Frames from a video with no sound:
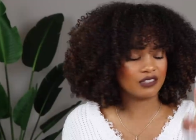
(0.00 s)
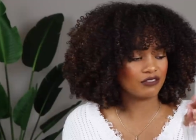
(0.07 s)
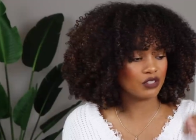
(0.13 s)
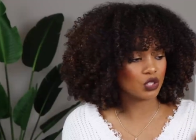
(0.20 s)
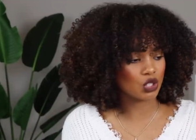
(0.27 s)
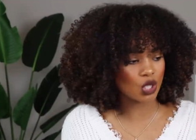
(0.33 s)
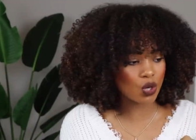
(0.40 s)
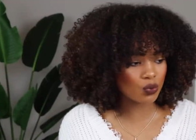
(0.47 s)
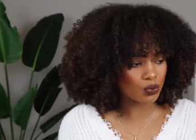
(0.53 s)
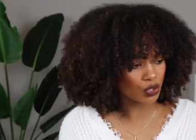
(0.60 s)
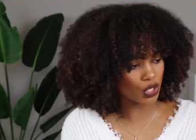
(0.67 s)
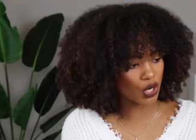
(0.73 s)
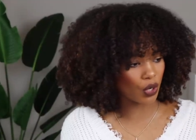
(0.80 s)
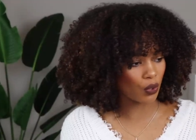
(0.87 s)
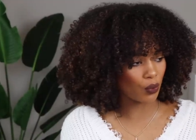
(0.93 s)
if you don't
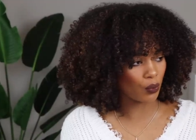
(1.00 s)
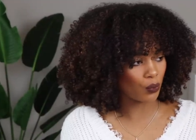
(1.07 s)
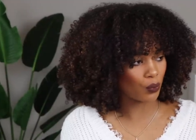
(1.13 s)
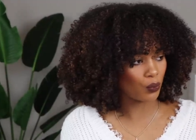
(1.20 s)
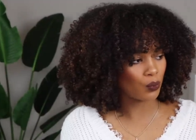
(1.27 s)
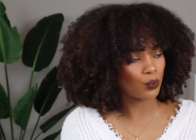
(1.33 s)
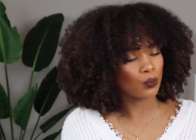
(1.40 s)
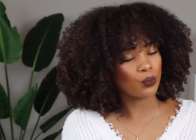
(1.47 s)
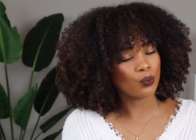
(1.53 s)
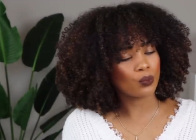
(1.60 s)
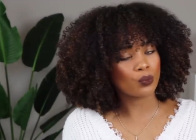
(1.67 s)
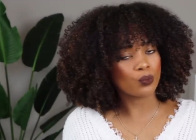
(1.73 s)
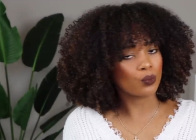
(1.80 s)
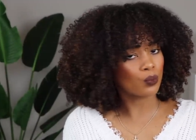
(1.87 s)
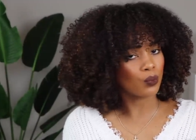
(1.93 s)
know,
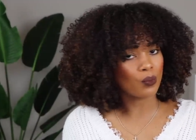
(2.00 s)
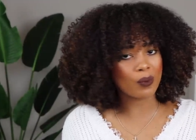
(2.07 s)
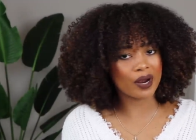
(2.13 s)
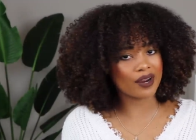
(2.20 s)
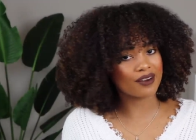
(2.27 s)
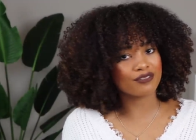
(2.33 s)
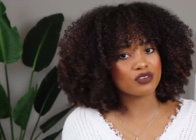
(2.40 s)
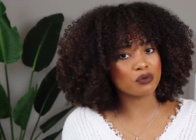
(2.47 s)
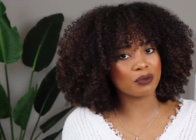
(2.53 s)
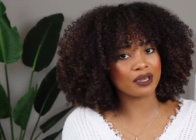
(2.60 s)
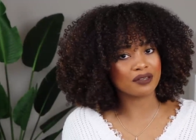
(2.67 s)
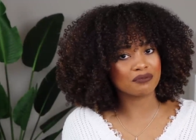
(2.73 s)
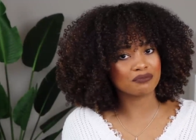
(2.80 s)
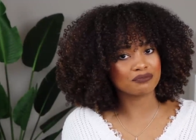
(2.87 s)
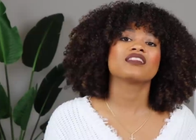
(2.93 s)
where have you
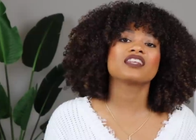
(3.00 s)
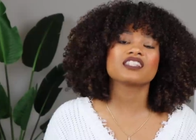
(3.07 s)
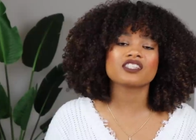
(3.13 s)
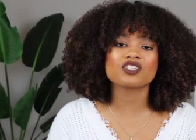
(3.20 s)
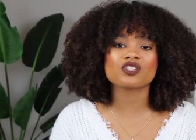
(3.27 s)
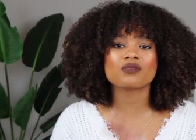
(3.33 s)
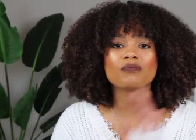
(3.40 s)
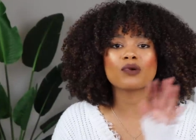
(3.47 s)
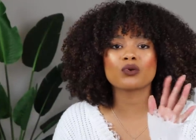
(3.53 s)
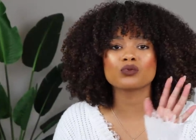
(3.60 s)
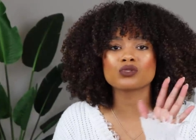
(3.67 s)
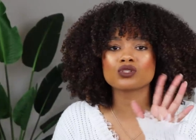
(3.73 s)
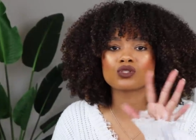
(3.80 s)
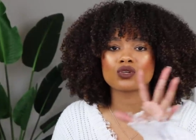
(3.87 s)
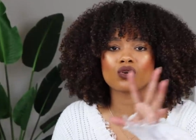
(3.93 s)
been? This is the
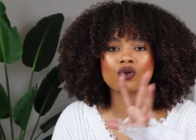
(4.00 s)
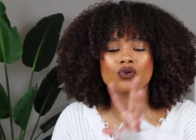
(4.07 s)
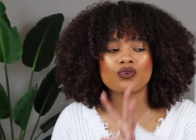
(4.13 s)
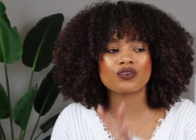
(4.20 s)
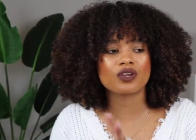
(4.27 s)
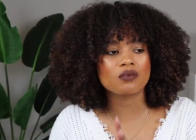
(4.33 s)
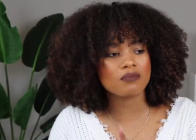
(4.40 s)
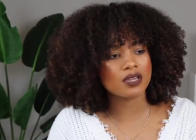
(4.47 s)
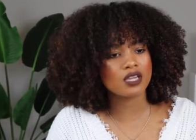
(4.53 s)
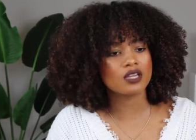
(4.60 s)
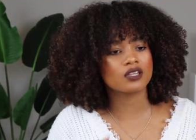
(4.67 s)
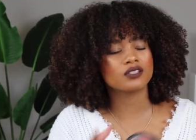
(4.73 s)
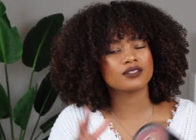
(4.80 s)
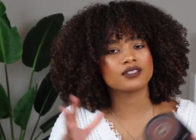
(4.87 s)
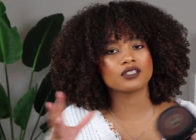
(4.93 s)
most
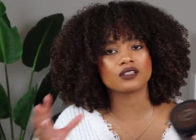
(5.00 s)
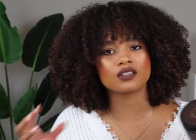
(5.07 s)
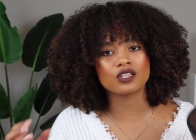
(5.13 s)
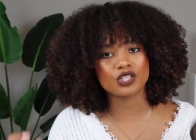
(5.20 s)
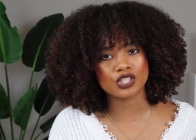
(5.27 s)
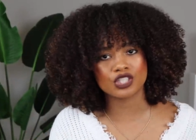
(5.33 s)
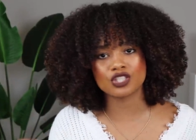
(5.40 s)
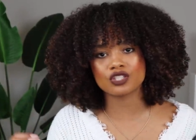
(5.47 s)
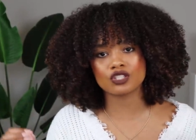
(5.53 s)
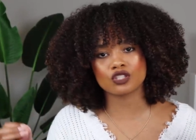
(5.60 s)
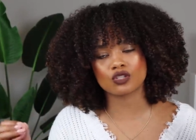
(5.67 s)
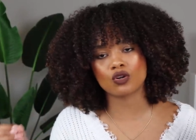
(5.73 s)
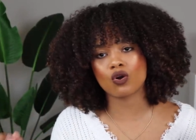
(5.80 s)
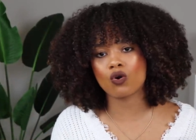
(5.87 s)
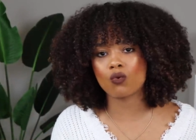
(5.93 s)
creamy, delicious
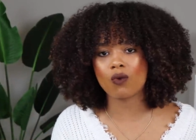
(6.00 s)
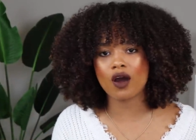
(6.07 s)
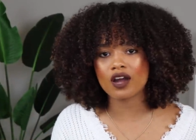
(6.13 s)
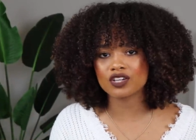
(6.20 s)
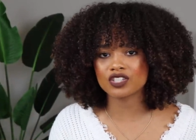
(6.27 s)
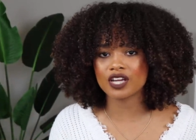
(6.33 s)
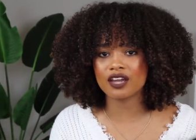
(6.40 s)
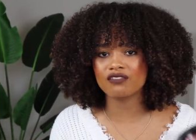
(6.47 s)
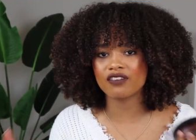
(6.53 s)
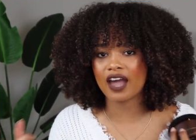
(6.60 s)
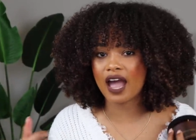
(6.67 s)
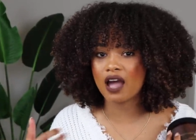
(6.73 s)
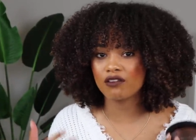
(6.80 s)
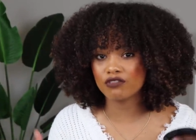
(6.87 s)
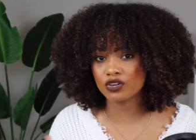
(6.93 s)
co-wash I've
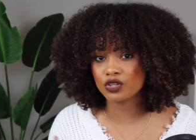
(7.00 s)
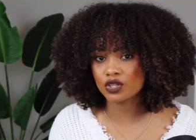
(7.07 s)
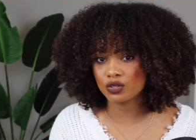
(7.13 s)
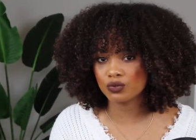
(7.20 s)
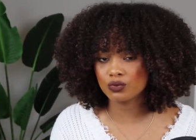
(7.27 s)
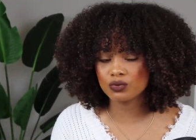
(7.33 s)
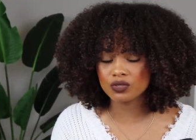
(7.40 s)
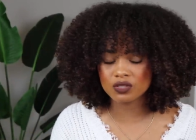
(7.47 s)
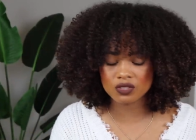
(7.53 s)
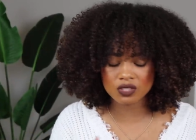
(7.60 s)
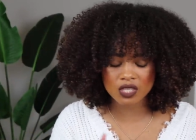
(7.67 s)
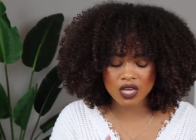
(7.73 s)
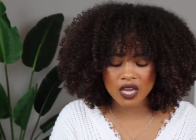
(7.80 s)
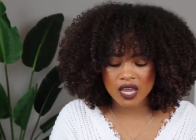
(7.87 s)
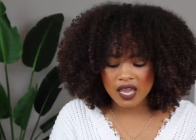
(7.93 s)
ever
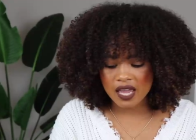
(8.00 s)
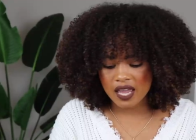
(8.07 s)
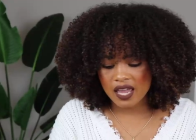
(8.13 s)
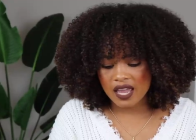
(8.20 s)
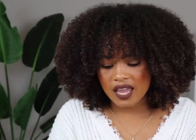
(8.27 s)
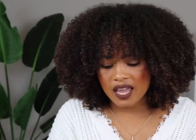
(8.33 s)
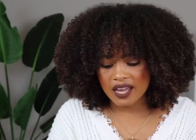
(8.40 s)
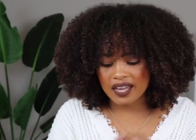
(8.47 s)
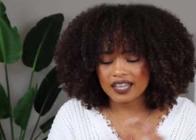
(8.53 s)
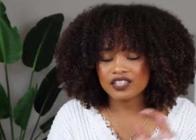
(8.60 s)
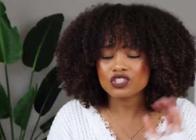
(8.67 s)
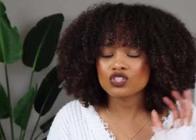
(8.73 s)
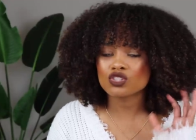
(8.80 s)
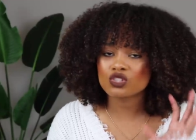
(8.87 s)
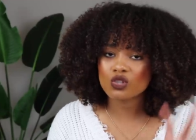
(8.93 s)
used.
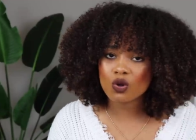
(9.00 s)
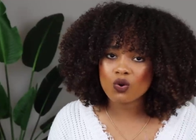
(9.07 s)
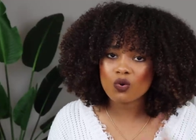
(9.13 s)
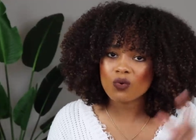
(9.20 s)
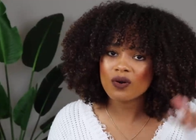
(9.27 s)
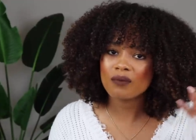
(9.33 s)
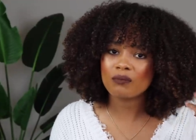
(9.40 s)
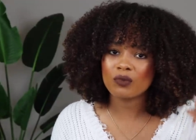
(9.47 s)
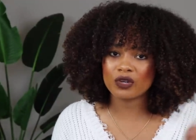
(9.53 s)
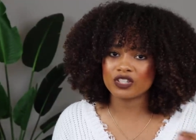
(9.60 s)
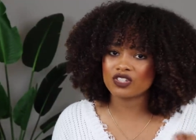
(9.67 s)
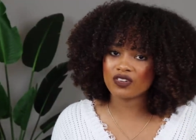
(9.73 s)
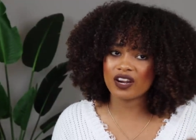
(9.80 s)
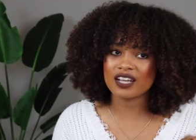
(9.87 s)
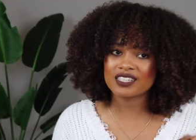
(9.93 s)
It's so
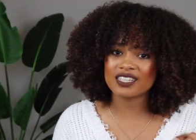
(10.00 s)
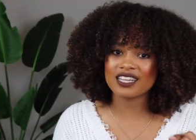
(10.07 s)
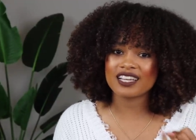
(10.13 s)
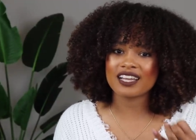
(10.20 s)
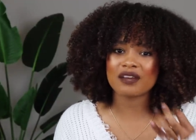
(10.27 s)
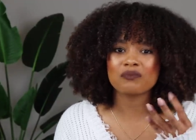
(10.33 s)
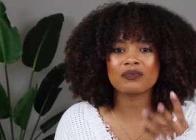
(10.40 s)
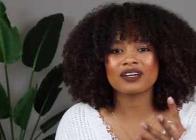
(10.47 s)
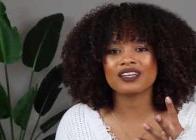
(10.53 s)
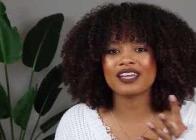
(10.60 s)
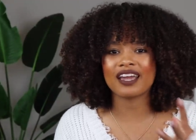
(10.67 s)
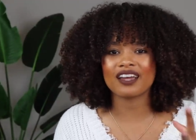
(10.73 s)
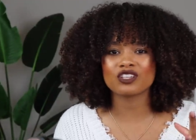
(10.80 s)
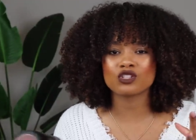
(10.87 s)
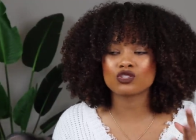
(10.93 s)
moisturizing, but
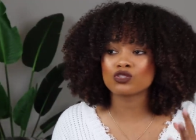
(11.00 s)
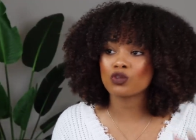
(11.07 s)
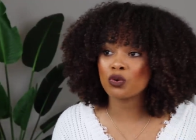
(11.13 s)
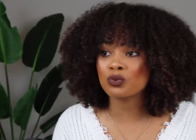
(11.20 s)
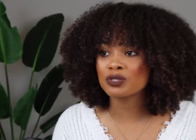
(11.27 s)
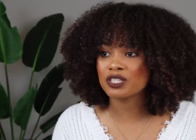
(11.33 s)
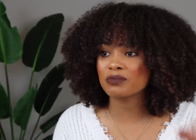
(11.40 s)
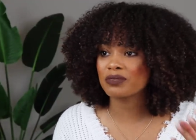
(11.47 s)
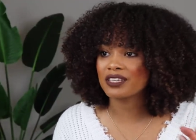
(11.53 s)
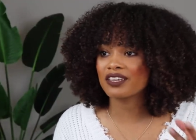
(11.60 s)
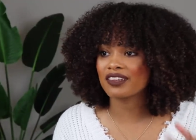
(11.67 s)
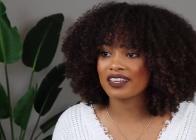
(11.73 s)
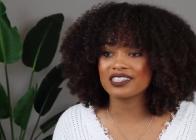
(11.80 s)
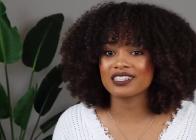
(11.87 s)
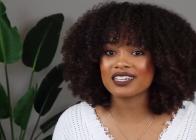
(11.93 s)
yet so deeply
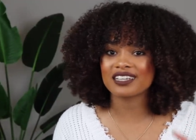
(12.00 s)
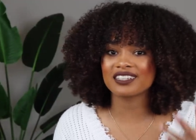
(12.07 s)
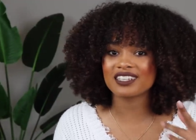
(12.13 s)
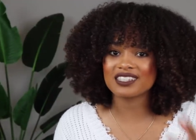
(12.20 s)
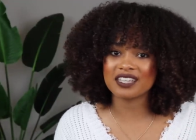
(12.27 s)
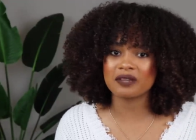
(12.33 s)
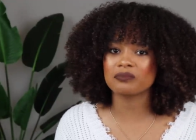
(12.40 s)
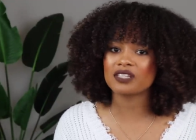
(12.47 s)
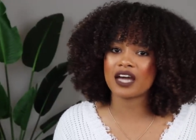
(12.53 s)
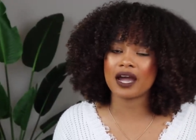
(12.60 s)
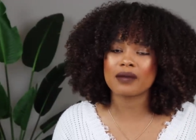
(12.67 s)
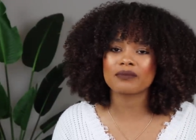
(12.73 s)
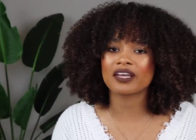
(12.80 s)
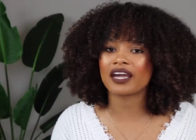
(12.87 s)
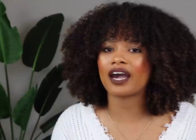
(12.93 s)
cleansing at the same
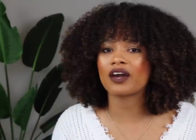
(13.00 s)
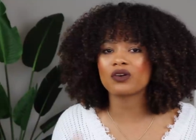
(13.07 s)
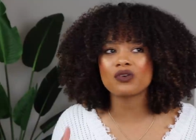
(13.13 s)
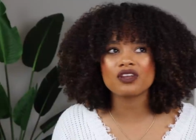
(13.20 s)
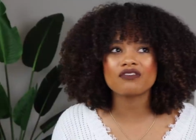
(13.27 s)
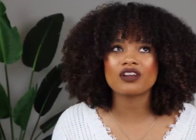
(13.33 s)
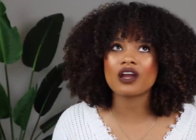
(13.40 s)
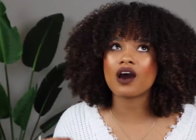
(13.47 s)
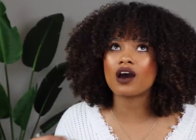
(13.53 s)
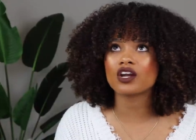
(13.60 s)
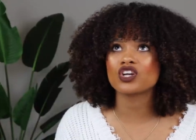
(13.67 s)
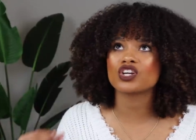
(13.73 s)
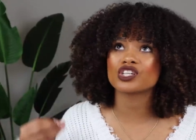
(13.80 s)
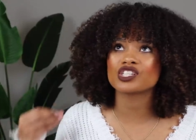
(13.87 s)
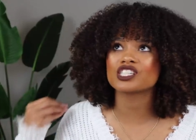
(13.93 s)
time. Like I don't even
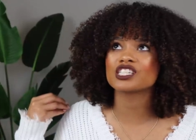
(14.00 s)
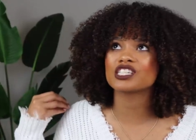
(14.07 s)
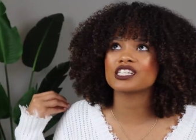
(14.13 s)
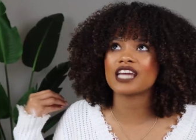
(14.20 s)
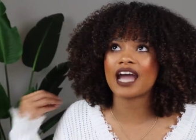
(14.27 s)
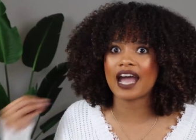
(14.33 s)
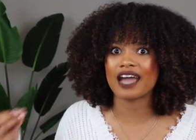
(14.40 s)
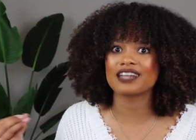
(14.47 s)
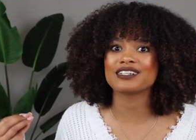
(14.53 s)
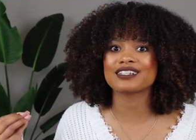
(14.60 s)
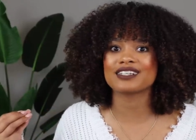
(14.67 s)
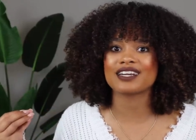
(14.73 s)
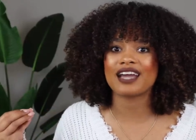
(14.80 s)
understand